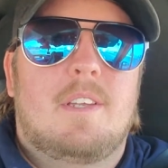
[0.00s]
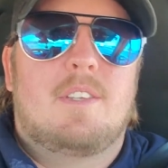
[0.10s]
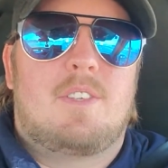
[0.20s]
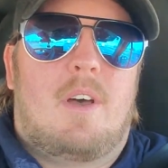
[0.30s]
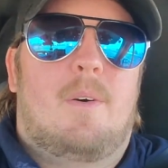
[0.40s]

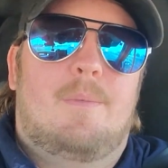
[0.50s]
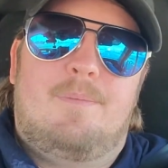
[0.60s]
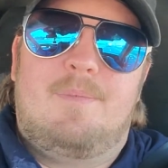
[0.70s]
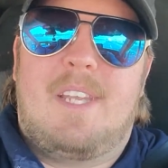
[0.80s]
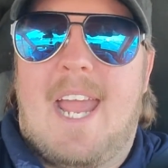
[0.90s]
So
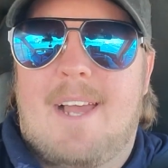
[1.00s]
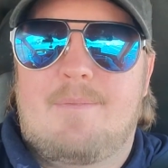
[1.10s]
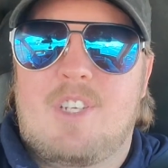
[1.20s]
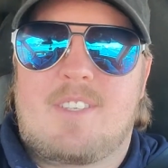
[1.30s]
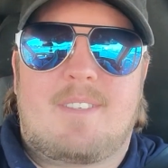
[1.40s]
yeah,
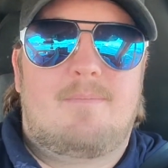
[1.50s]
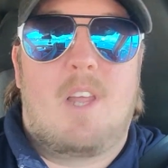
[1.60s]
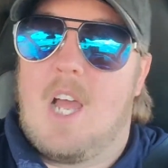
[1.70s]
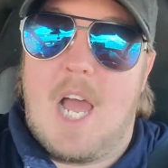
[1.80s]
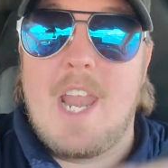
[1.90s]
just
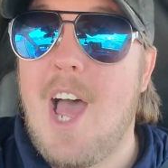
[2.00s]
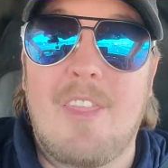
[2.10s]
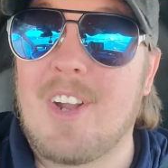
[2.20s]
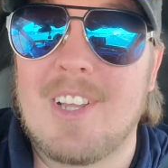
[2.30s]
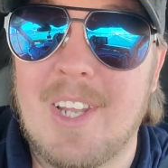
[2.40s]

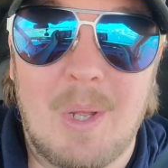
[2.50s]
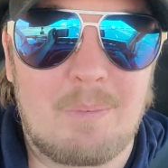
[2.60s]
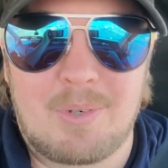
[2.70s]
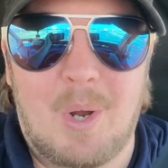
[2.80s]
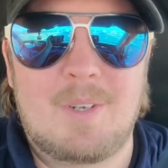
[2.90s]
another little
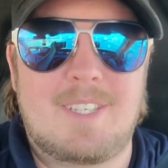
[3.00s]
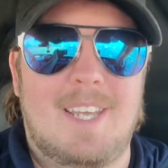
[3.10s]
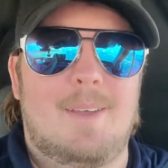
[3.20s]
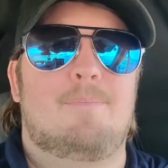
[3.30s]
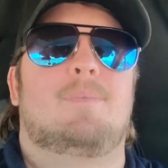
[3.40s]
pro tip: